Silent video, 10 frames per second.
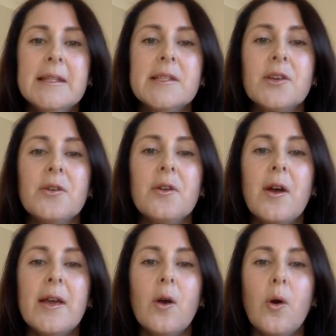So
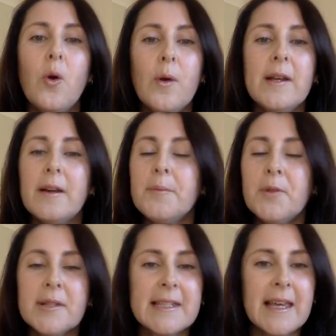I'm
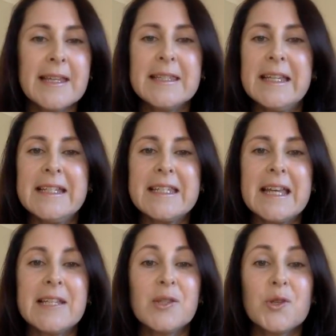not saying that
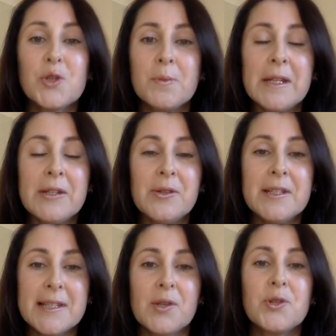social media
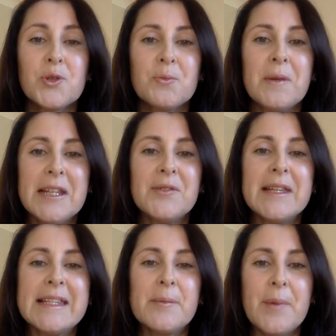
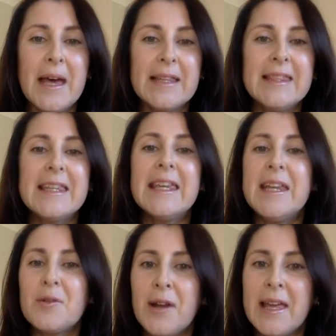is a bad thing.
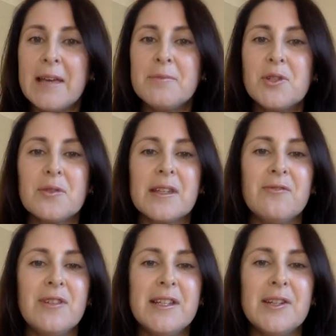Here I am doing a
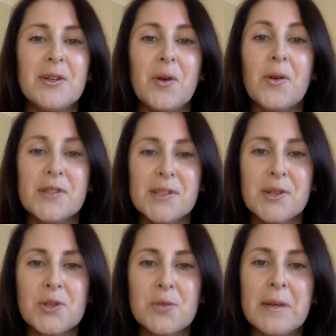video on
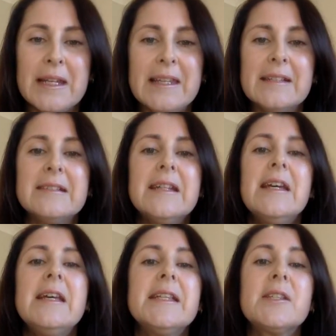social media.
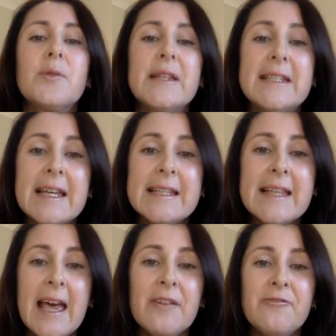So it does
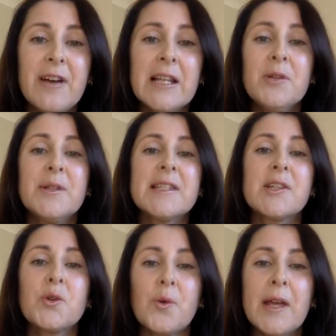have value, and it's a
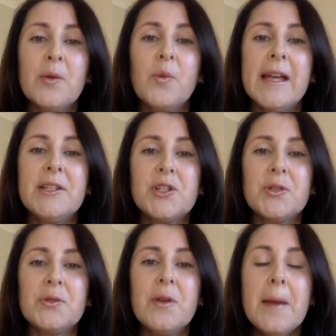great way
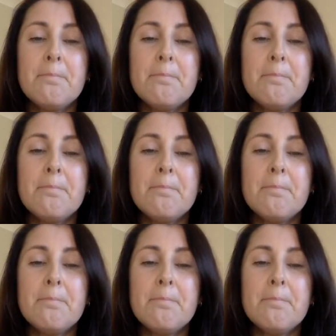to